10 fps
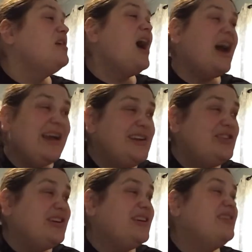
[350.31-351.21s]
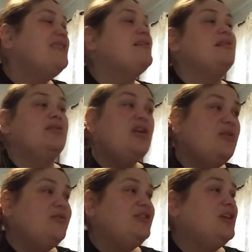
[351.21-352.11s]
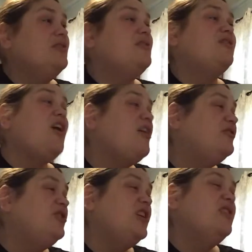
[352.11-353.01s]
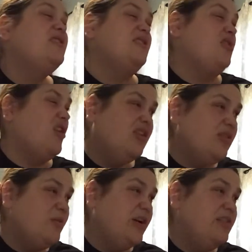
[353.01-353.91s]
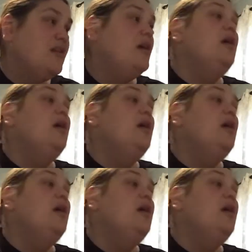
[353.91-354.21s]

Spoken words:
high chairs and low chairs, soft chairs and harder ones.